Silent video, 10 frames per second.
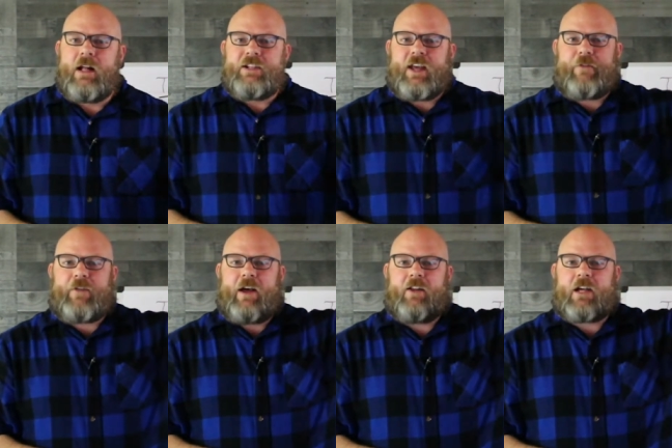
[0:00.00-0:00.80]
To have the
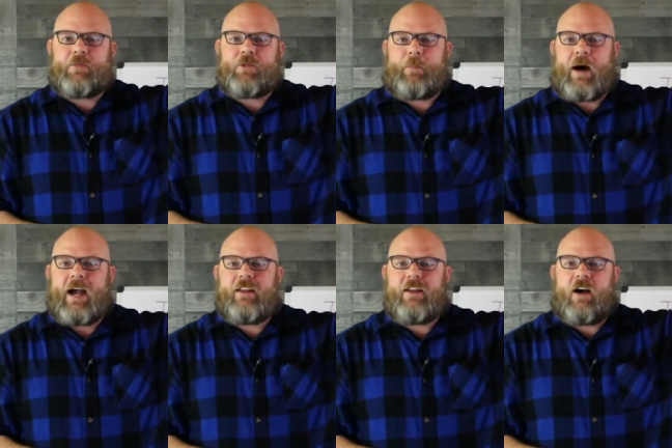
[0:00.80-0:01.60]
helicopter and
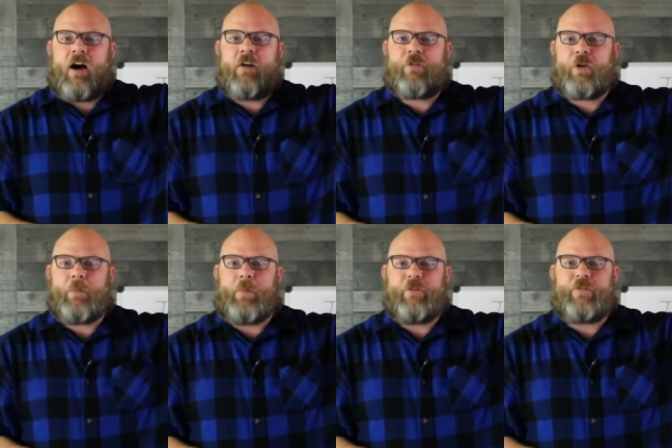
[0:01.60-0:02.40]
pilot hover
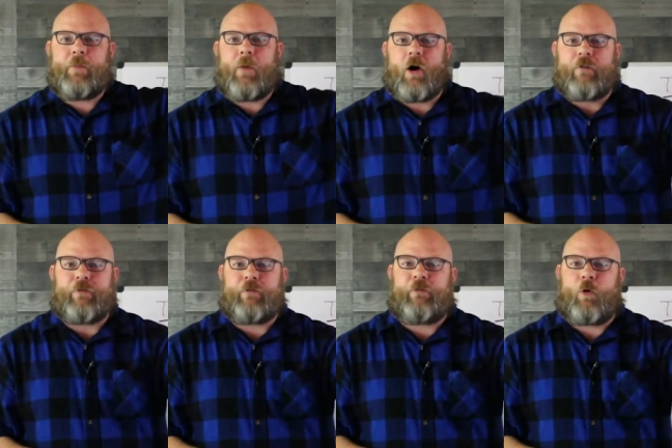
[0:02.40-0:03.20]
above the bar for
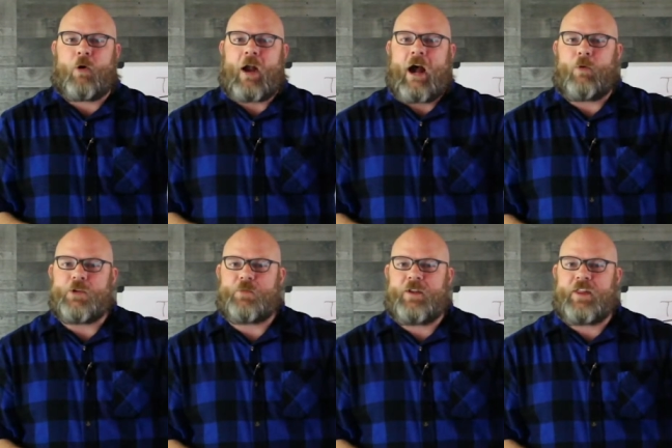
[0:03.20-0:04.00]
four
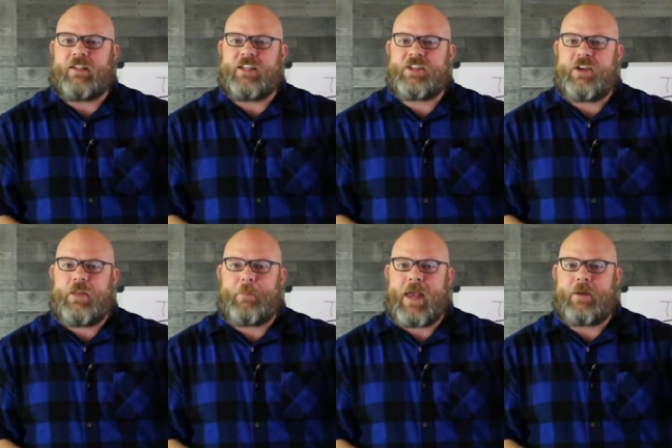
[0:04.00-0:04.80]
hours while they listen to the
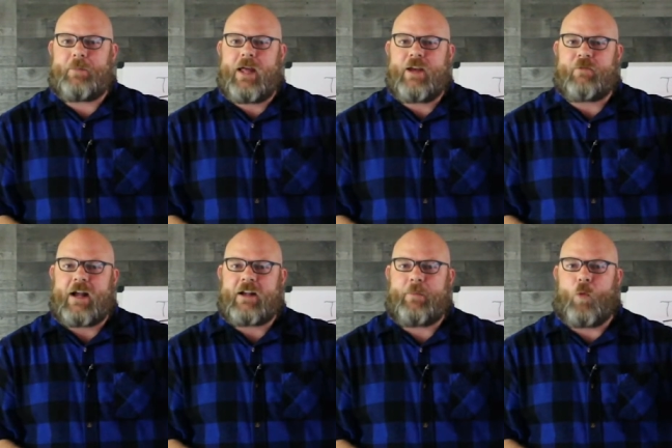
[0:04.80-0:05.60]
band play and
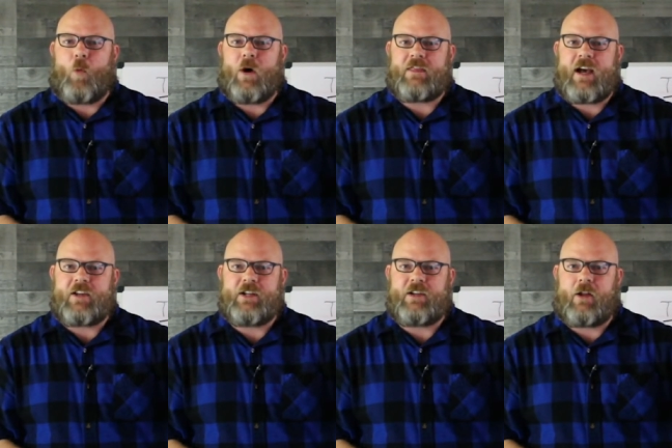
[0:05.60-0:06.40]
rack up a
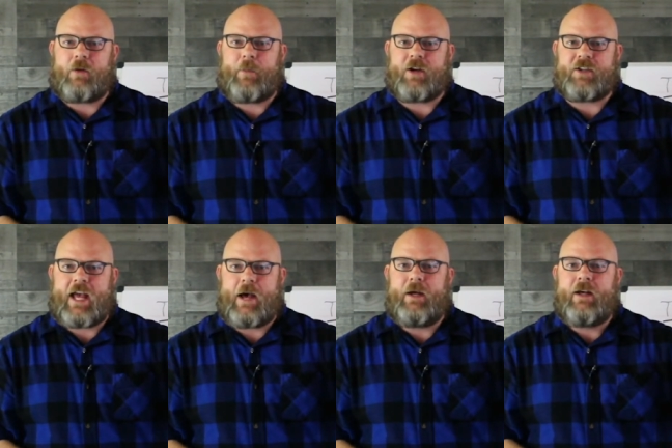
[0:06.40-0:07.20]
$1,000 bar
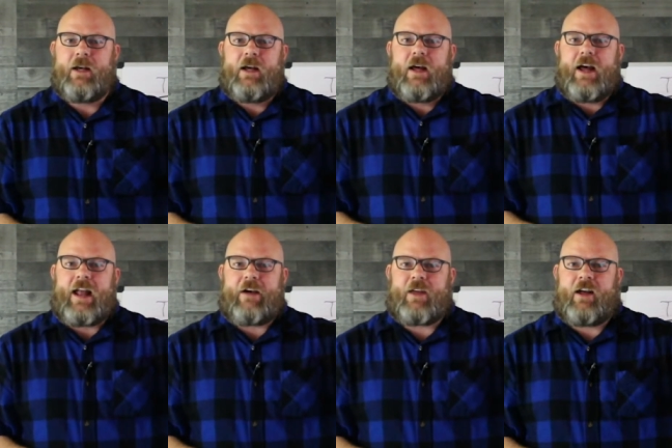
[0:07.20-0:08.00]
tab, and
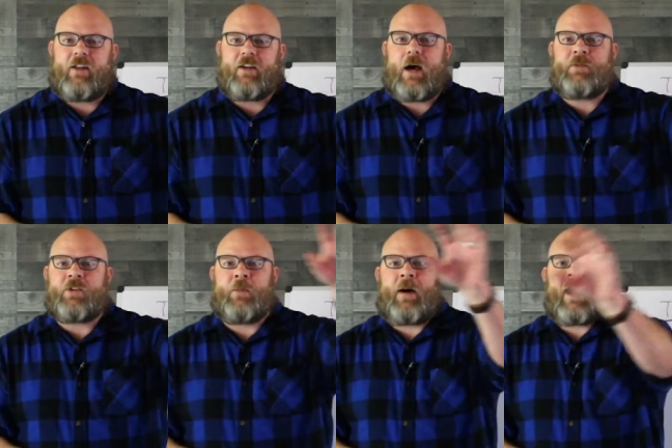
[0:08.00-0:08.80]
have the helicopter
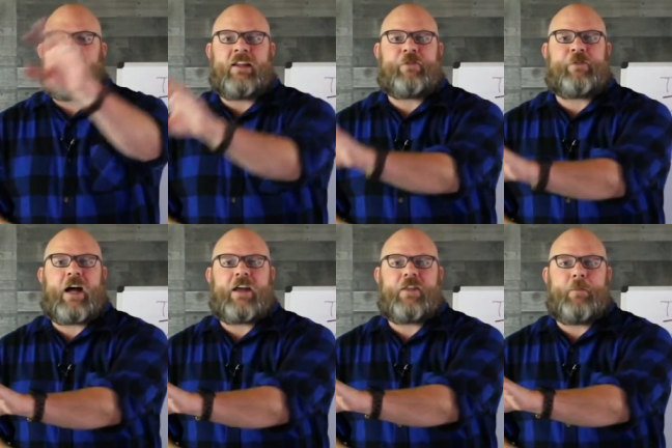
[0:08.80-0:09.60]
and pilot
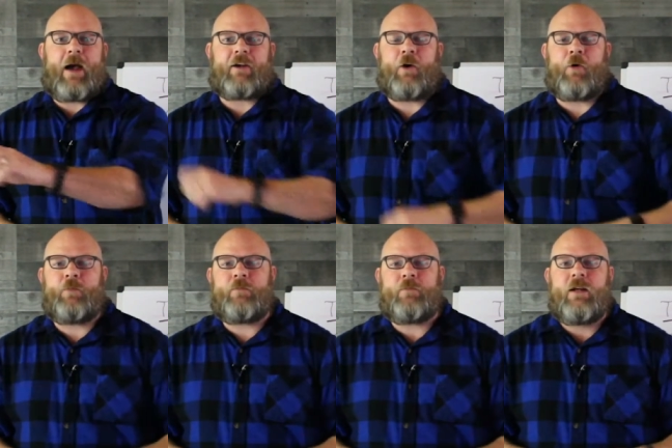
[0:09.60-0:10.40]
fly them back
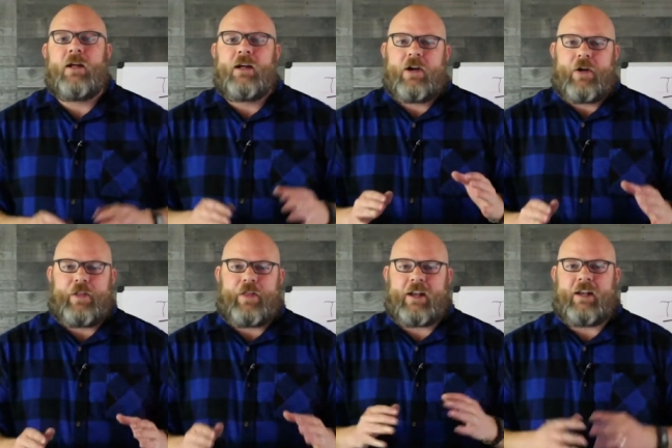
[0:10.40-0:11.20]
home,
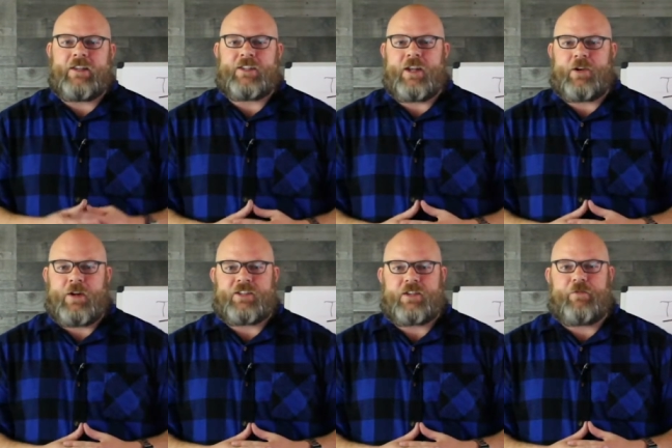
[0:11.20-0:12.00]
than it is to get
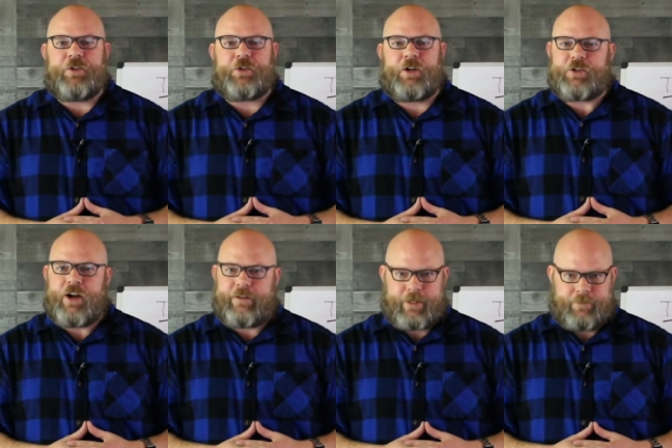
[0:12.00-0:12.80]
arrested for drunk
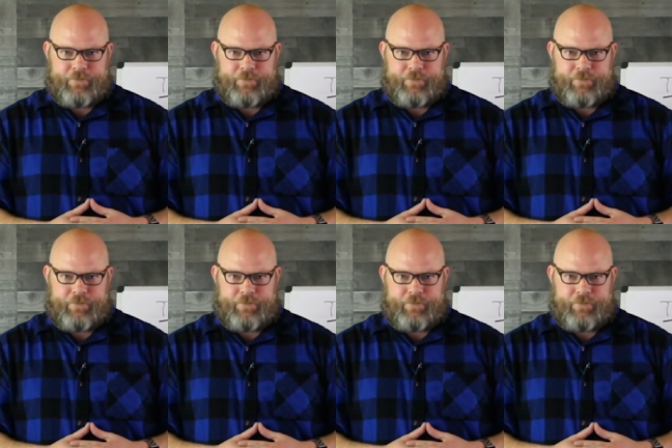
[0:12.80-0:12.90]
driving.